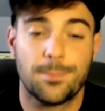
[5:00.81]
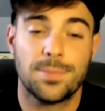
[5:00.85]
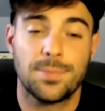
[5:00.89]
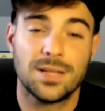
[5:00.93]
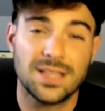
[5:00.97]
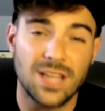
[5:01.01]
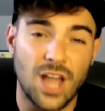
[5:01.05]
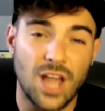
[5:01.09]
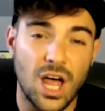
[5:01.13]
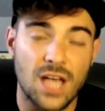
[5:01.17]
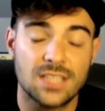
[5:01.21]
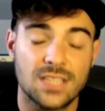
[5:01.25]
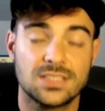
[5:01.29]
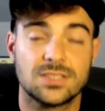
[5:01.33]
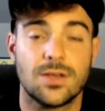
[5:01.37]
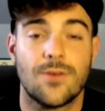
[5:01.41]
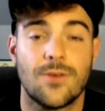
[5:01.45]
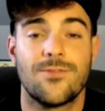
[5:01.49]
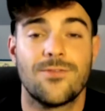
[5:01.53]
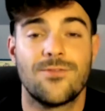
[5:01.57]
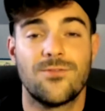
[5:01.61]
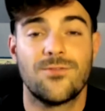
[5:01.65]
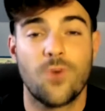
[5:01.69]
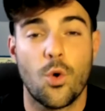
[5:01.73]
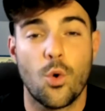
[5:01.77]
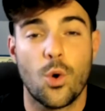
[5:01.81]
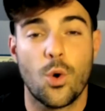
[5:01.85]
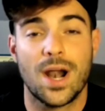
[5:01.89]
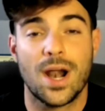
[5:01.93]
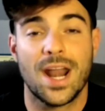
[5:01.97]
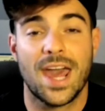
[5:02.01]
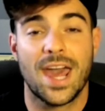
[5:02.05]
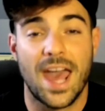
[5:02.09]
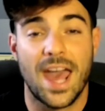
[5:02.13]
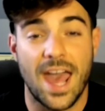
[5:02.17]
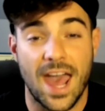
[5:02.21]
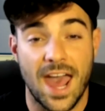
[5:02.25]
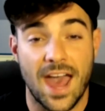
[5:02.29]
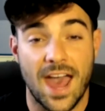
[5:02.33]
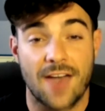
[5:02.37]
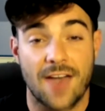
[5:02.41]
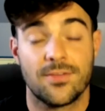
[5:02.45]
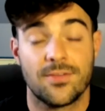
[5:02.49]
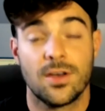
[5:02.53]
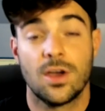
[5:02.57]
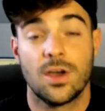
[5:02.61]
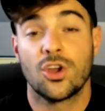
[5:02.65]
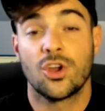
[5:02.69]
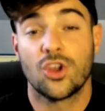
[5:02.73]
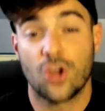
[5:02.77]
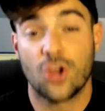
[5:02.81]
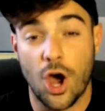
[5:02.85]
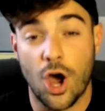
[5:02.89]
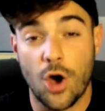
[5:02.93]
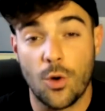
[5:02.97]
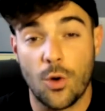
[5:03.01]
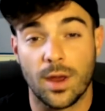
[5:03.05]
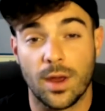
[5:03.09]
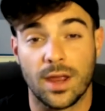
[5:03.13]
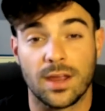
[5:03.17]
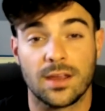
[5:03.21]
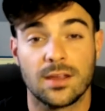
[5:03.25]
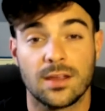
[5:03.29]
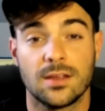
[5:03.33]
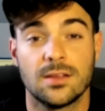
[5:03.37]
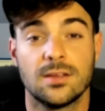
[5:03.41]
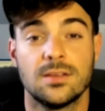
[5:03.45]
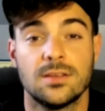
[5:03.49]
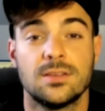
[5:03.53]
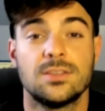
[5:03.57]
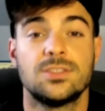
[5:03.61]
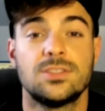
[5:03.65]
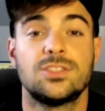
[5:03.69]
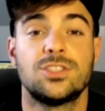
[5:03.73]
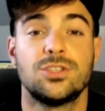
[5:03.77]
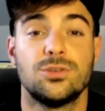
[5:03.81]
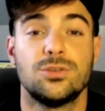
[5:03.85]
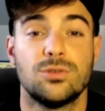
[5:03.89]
+4.5 going to